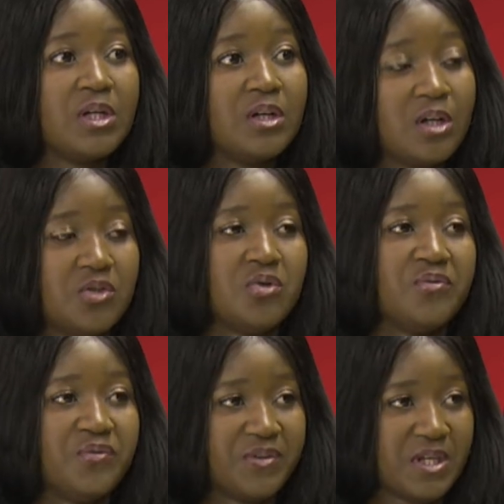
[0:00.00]
a lot
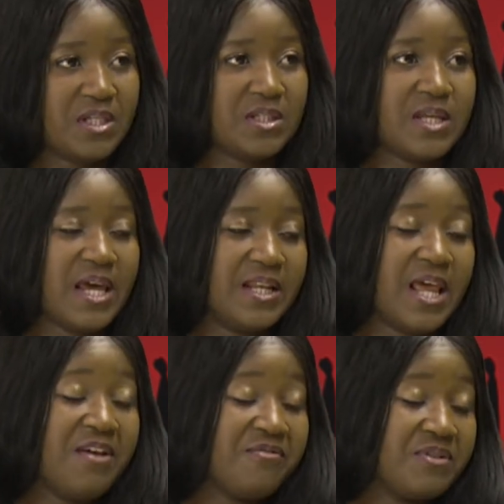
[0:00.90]
of things and
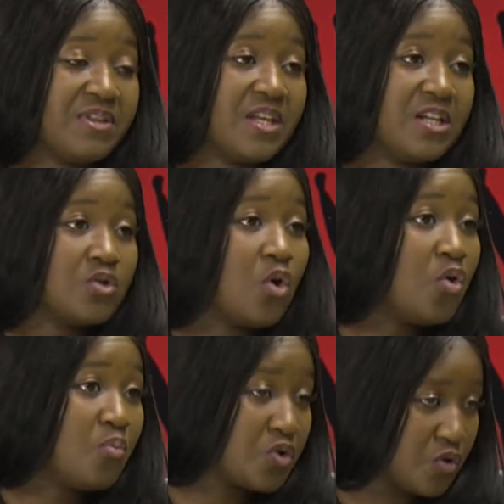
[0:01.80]
everything is
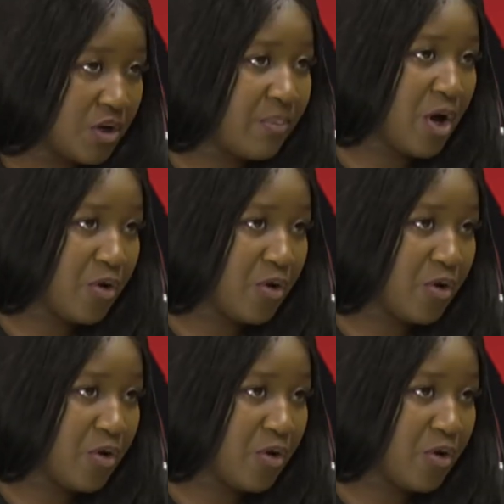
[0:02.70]
almost all about